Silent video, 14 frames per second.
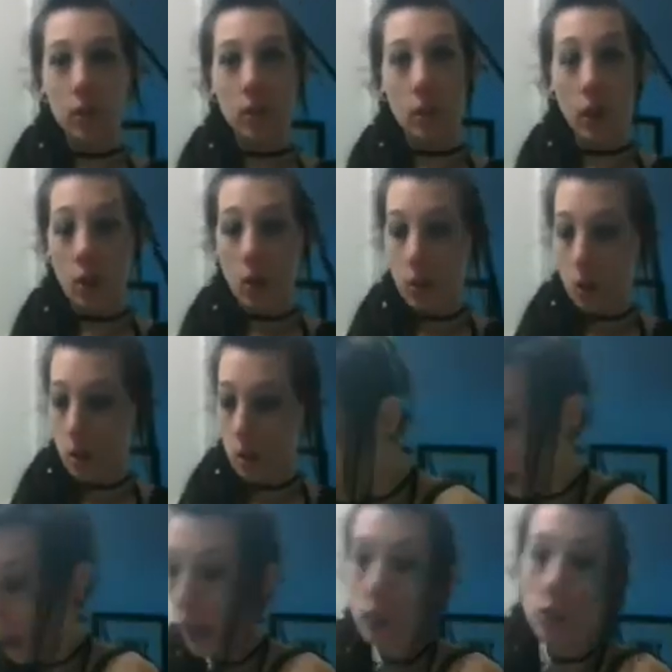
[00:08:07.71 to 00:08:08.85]
So
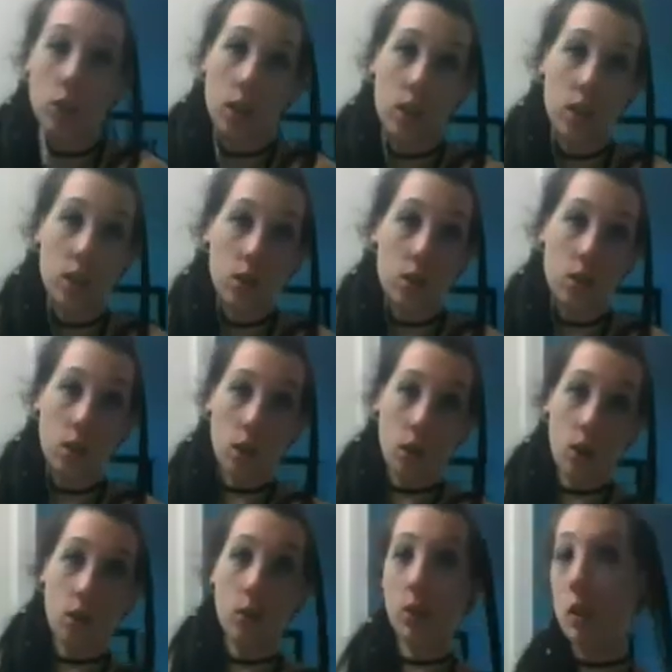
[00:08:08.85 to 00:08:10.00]
my dreads are
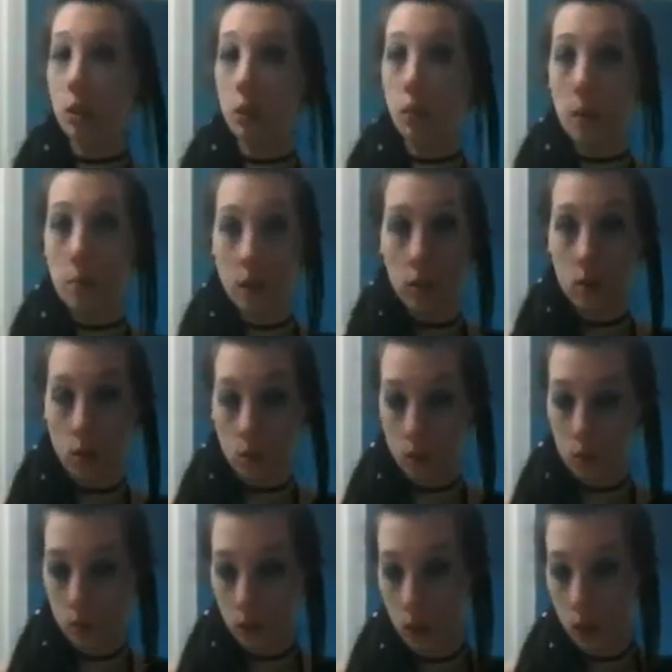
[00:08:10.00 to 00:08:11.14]
only 3 months
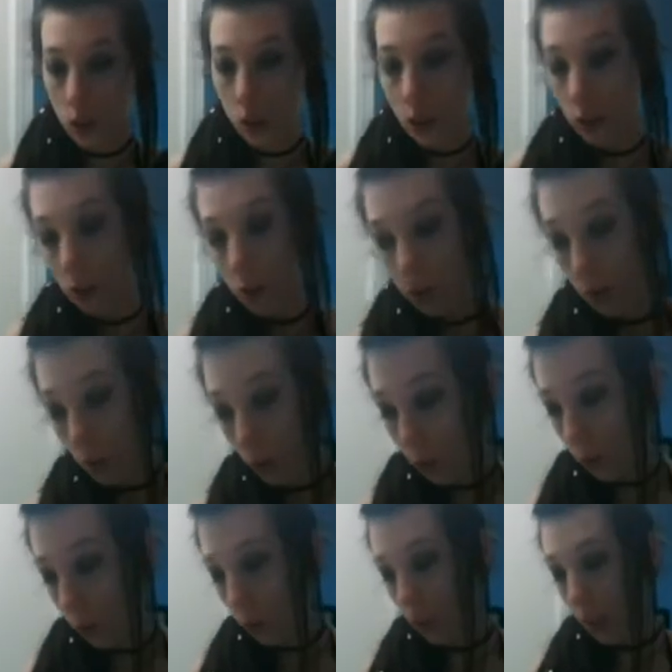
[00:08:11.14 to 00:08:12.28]
old.
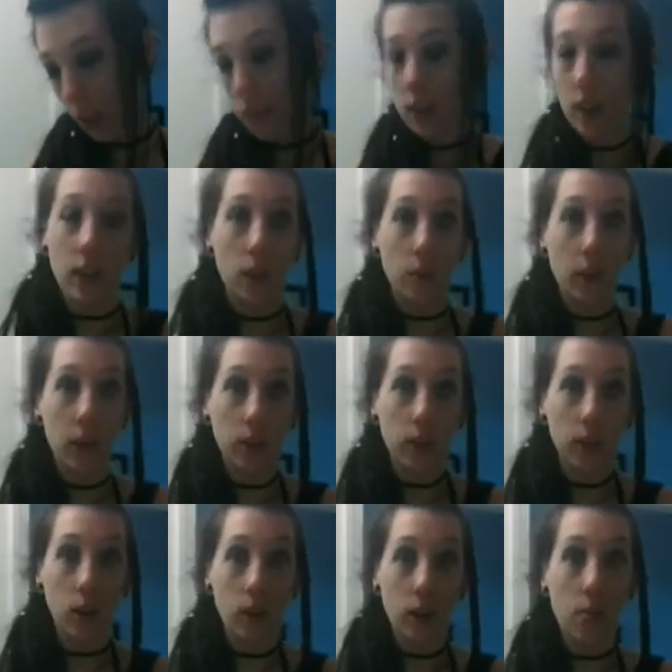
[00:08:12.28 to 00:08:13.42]
So that taking about
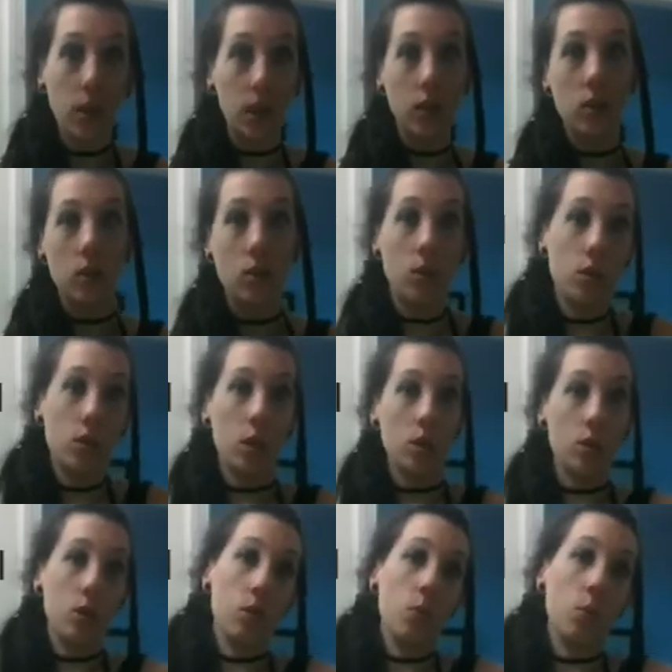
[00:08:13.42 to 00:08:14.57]
30 minutes or so
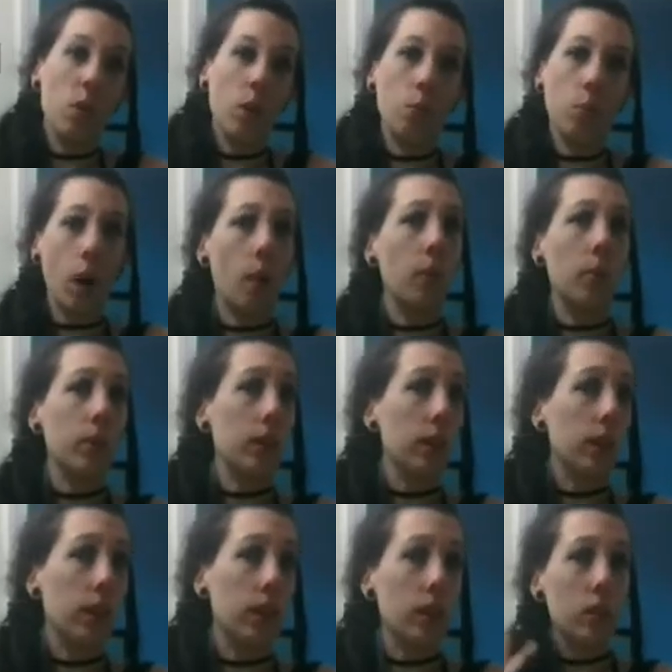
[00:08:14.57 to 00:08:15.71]
to do one
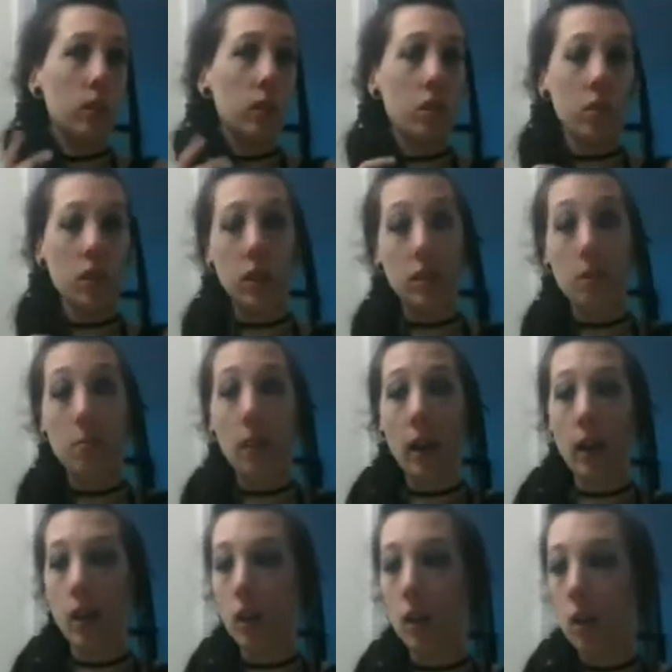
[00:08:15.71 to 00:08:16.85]
probably isn't
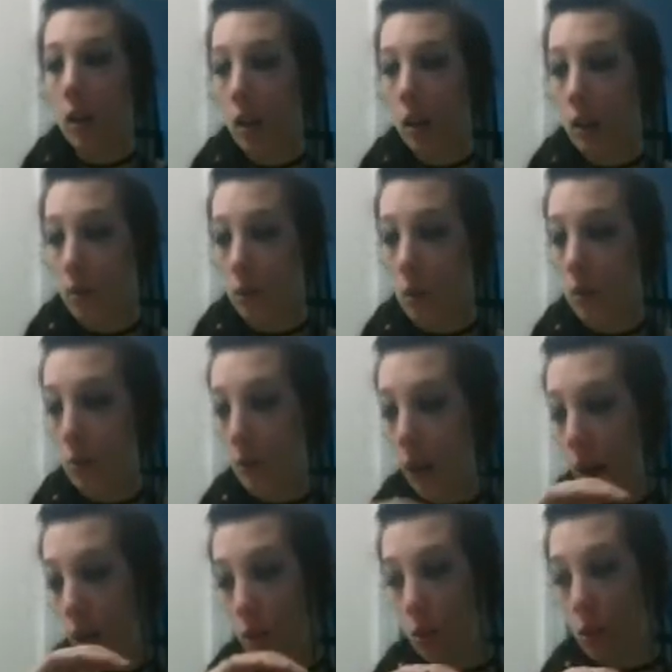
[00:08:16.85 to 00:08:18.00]
bad. You've
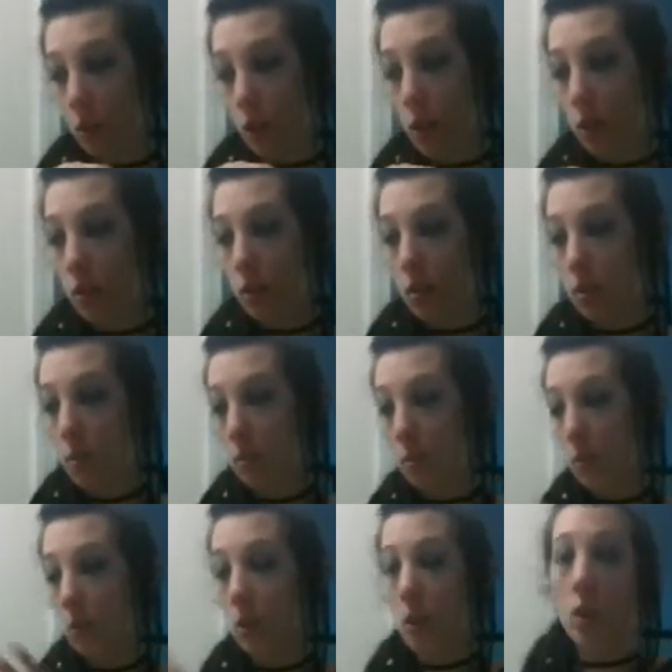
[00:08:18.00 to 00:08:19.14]
had your dreads
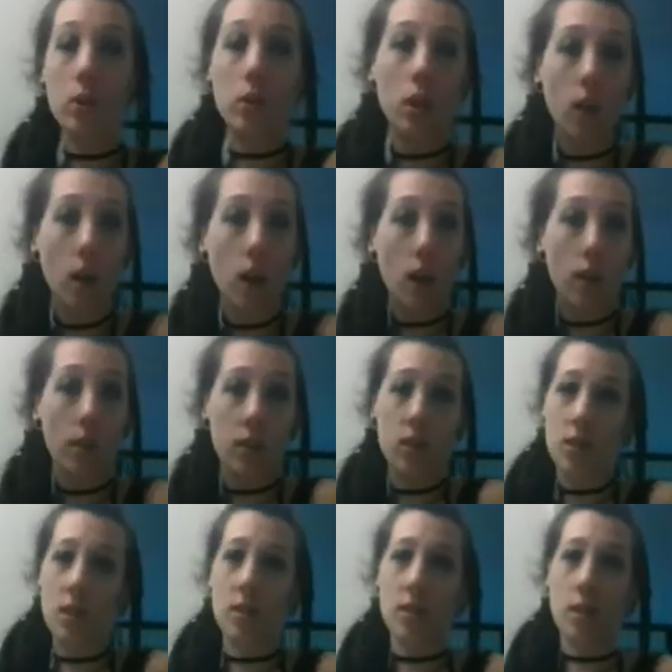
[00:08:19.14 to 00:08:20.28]
longer,
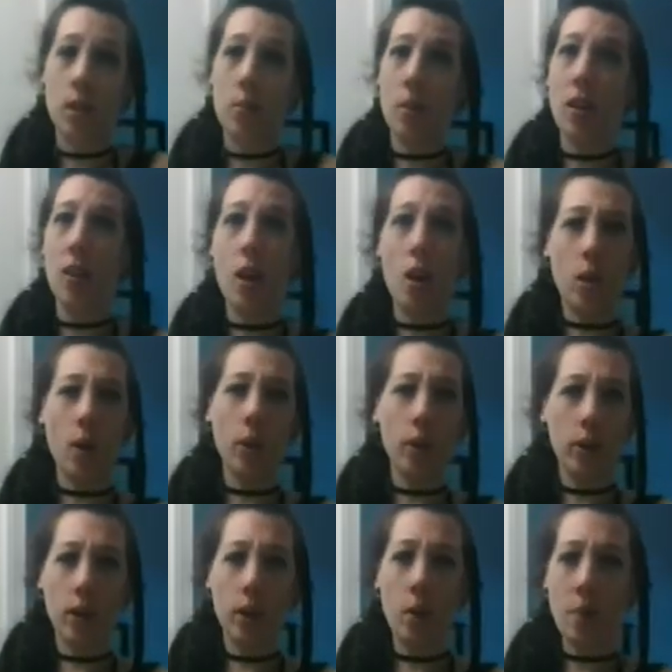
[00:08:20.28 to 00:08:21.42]
obviously it's going to be a lot harder
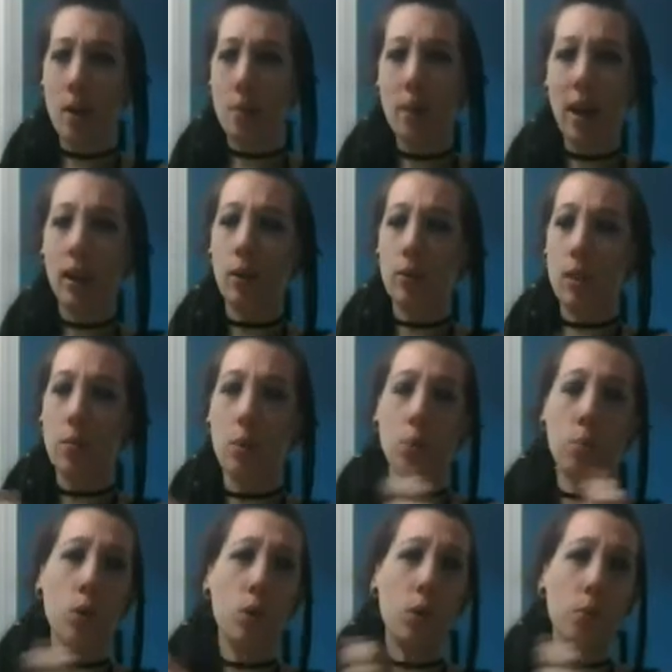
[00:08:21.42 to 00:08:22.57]
to come out. Mine, I was able
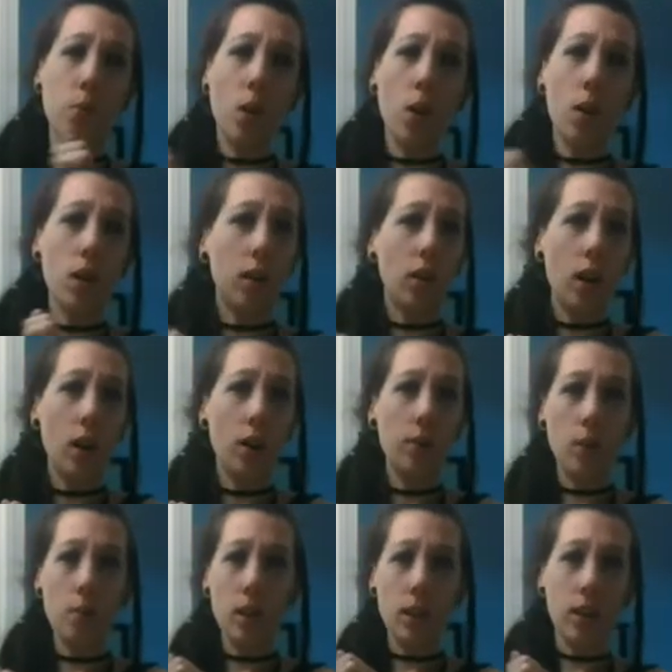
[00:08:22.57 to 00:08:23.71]
to pull apart a lot of
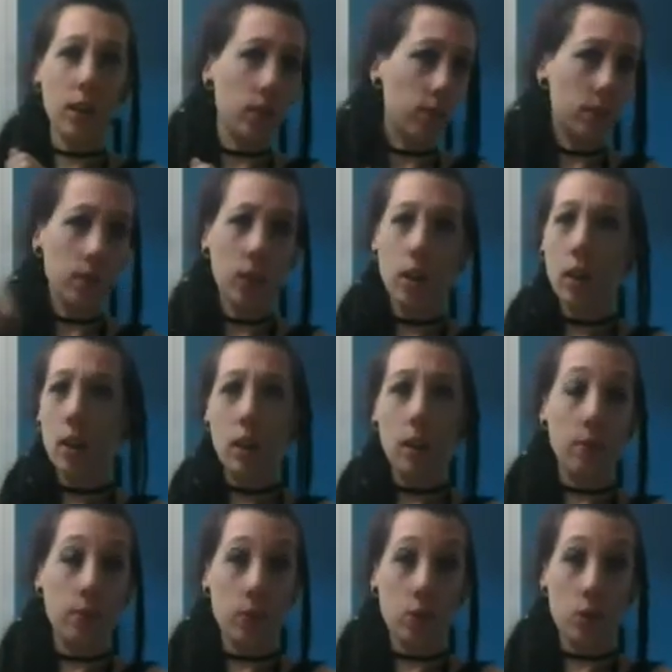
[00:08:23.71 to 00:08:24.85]
them, and then
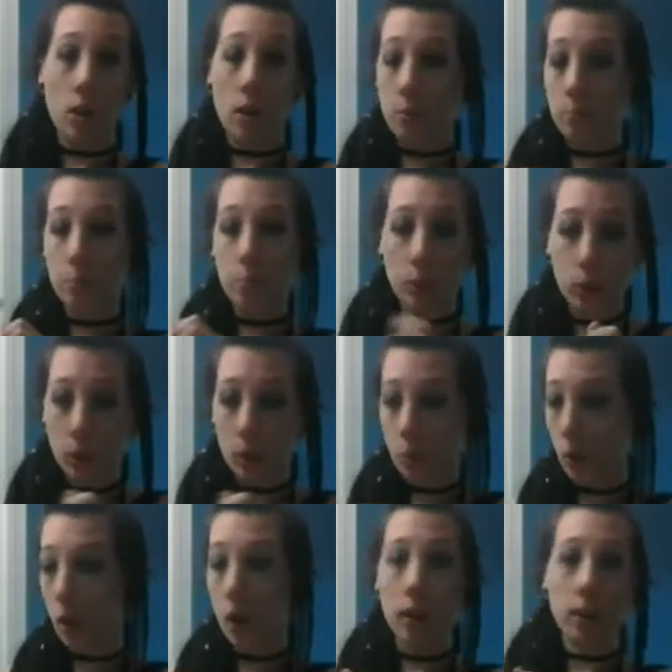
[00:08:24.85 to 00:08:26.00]
if you saw, pull it
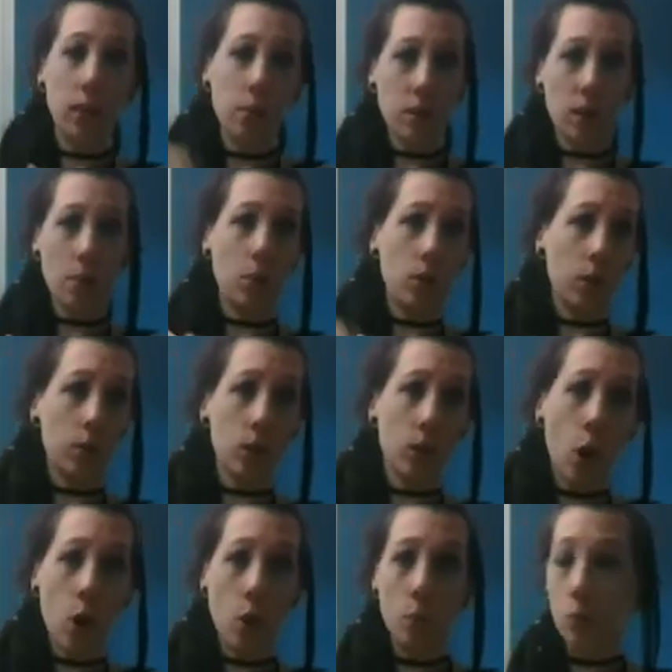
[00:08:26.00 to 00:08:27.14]
apart and then was able to
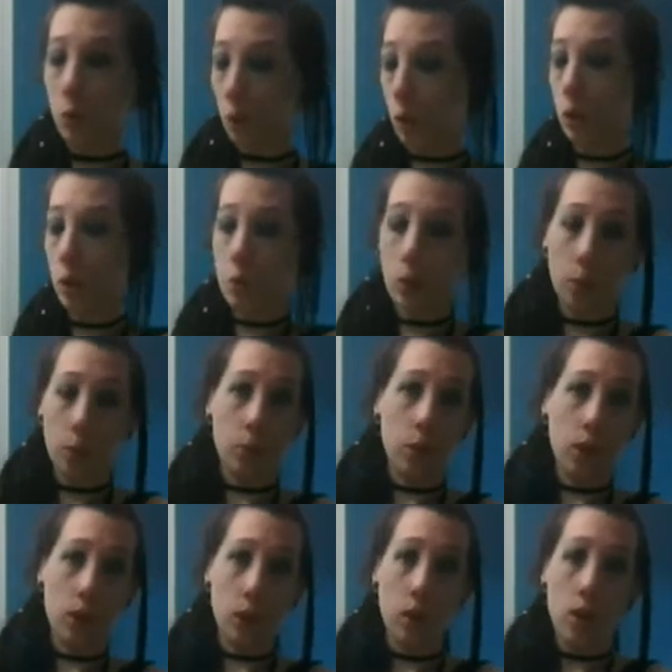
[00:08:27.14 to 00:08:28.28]
comb through or
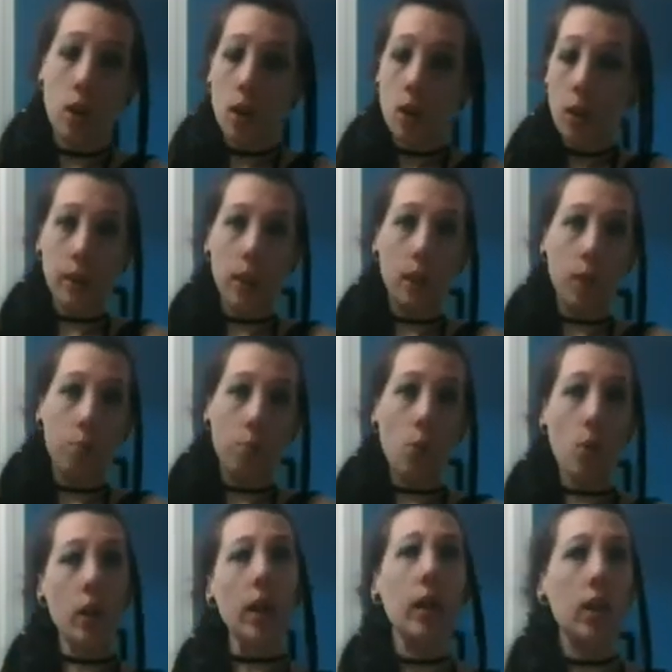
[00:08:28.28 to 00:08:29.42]
put the
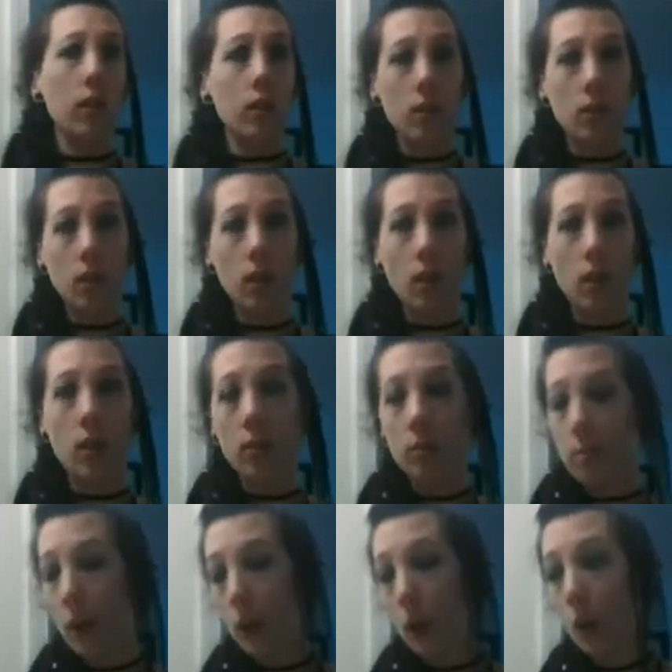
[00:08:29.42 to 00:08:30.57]
pointy end of
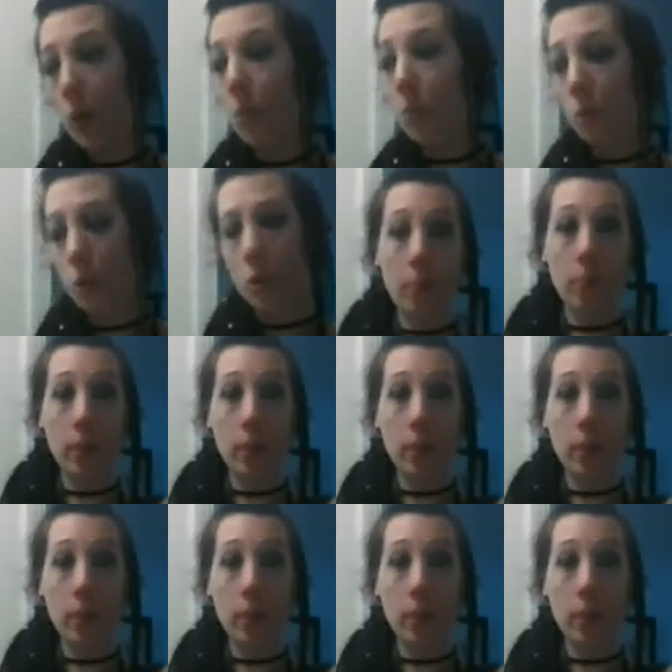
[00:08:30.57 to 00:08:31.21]
my comb through.